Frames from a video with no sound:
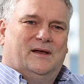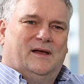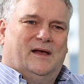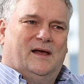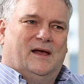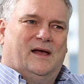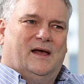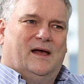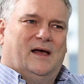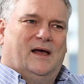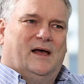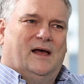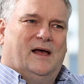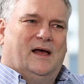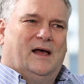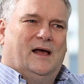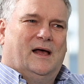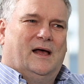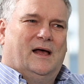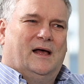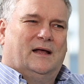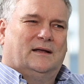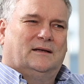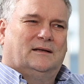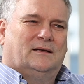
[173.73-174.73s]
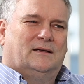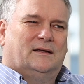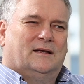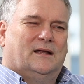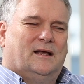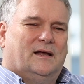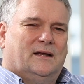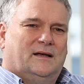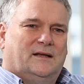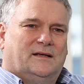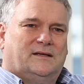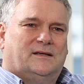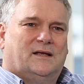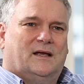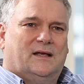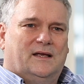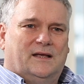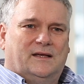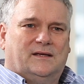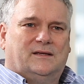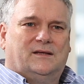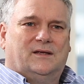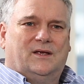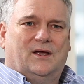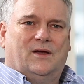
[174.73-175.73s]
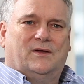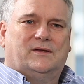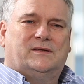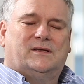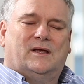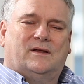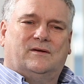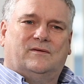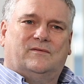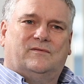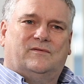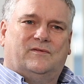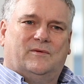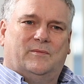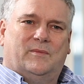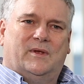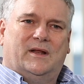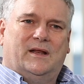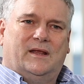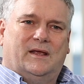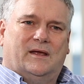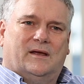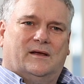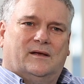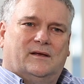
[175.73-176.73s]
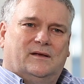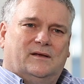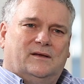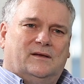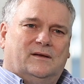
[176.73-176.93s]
and it's unfamiliar.